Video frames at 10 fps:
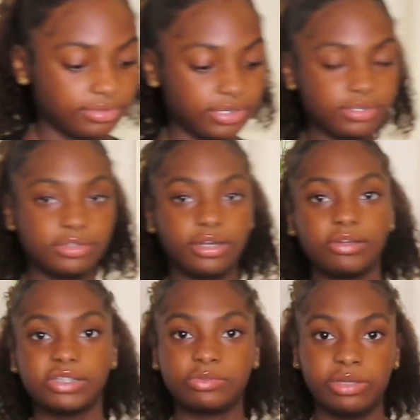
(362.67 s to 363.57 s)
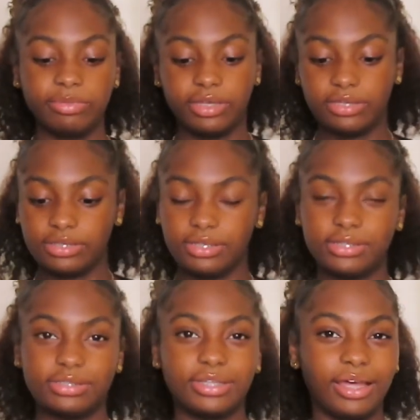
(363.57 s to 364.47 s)
These dark blue sweatpants and a
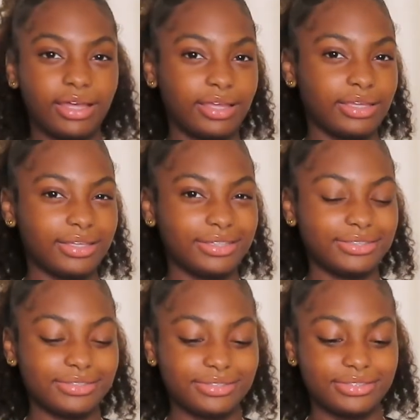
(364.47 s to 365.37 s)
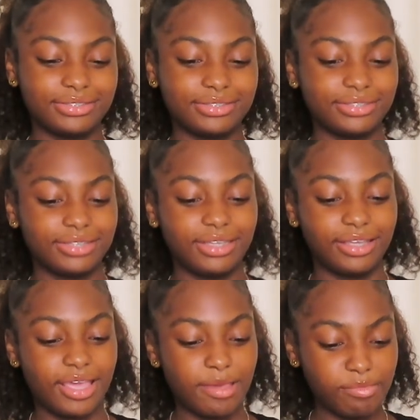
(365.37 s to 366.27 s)
size
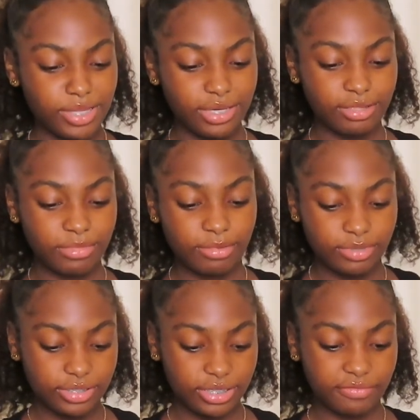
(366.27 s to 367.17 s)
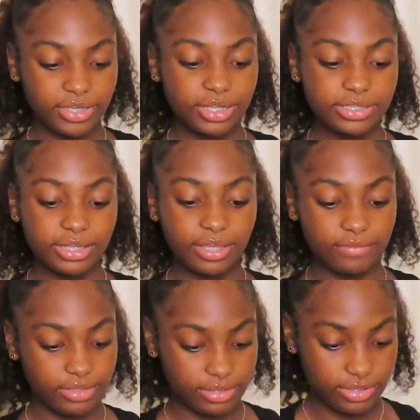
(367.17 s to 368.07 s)
medium, I believe. It doesn't have
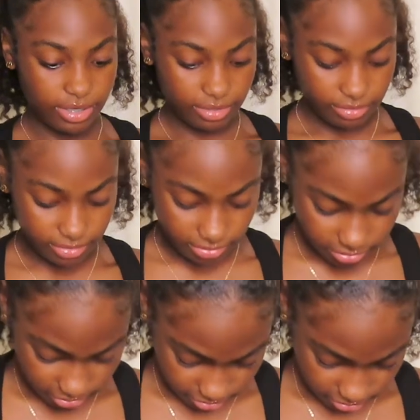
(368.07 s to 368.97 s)
any tag on it, so.